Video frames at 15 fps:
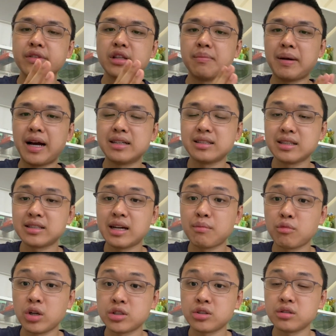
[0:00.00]
the past
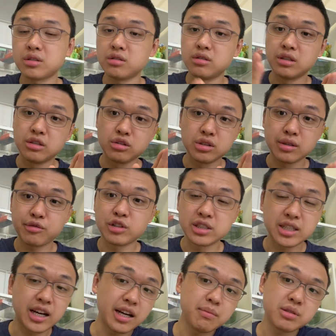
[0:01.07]
exam questions into
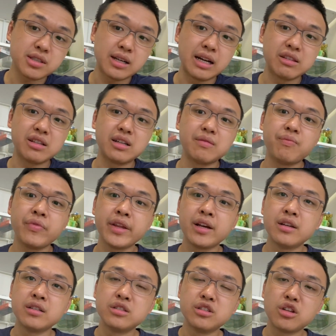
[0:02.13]
different types and then
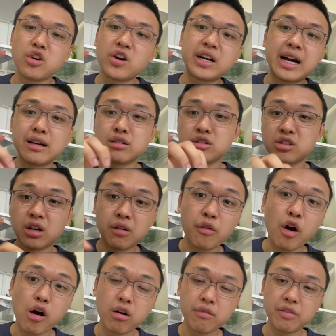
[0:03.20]
learn how to solve
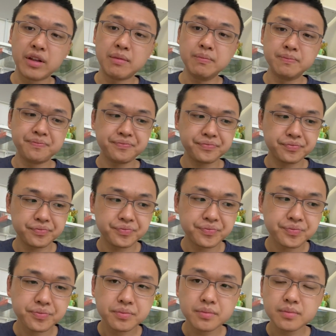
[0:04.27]
all of them.
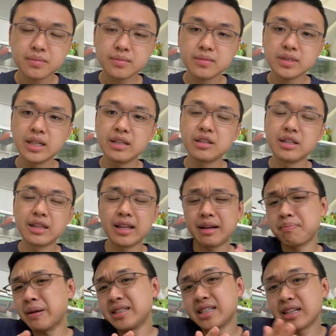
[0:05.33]

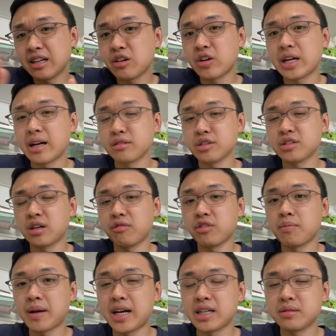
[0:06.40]
Like basically learn how to solve
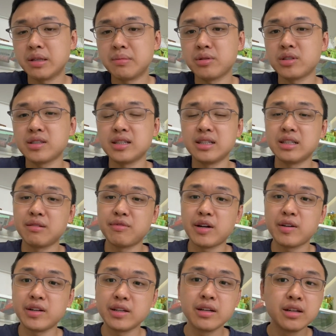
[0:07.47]
the past papers in a
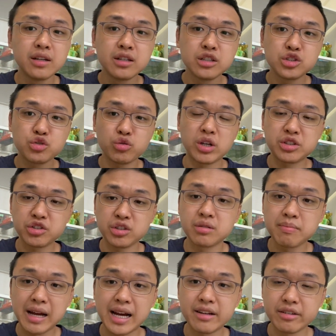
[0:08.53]
very structured
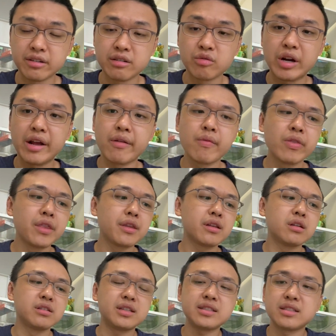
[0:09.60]
manner, right?
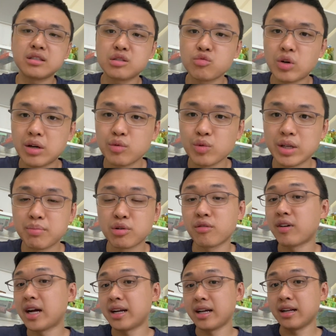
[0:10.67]
So this is what we
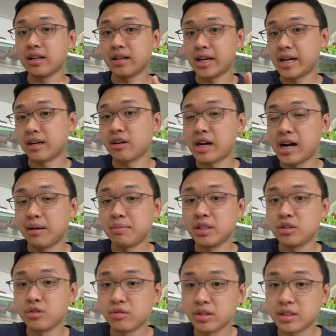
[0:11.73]
provide at our IB
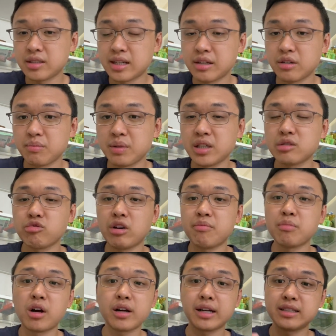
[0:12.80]
tutoring center, because we
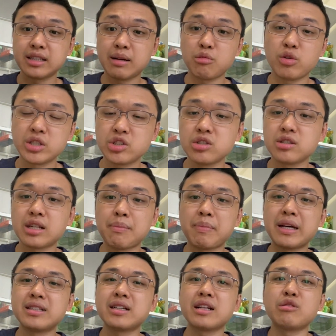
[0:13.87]
have mock exam questions that
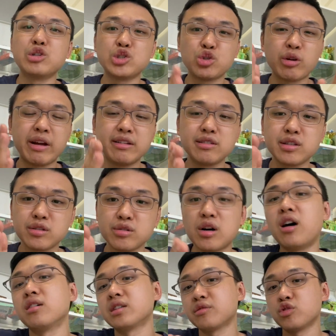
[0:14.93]
basically will train you to do
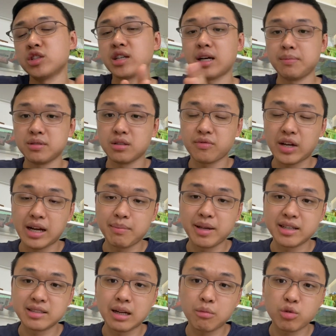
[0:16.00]
all different types of IB
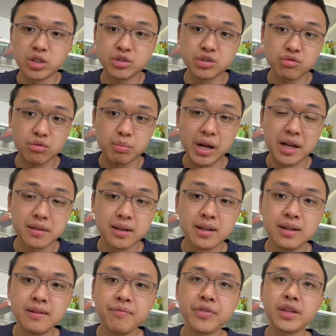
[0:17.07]
exam questions for math.
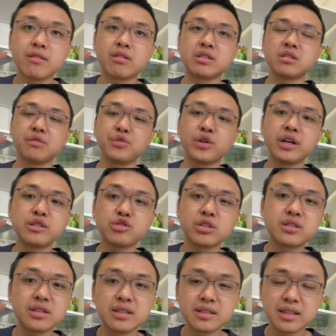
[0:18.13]
Right, so if you're
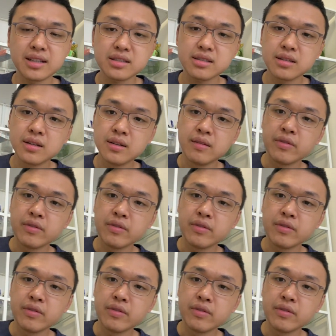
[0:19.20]
interested in this,